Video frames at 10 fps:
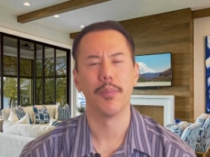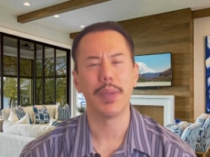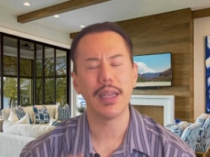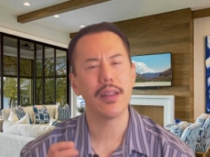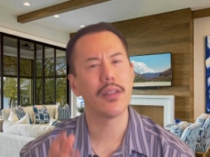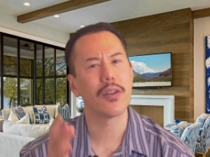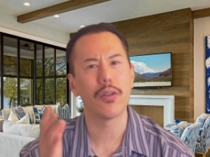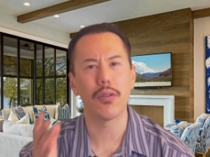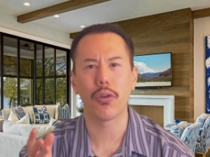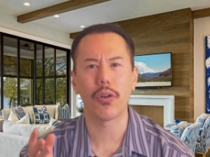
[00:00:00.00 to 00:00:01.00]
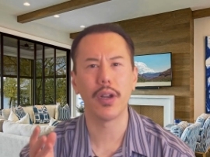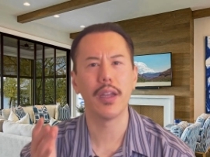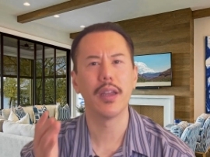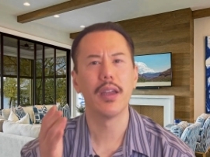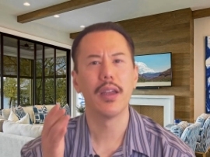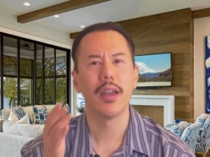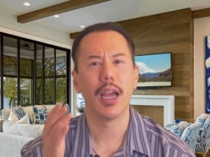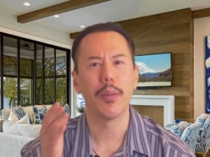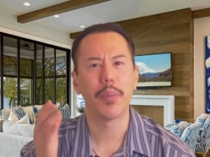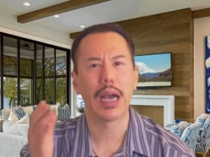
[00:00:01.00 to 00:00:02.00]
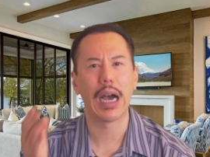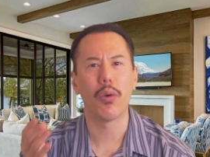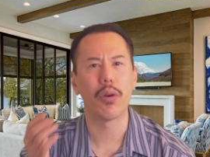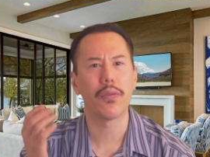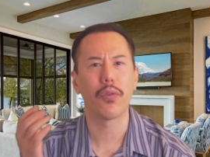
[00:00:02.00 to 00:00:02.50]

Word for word: Be the glory and power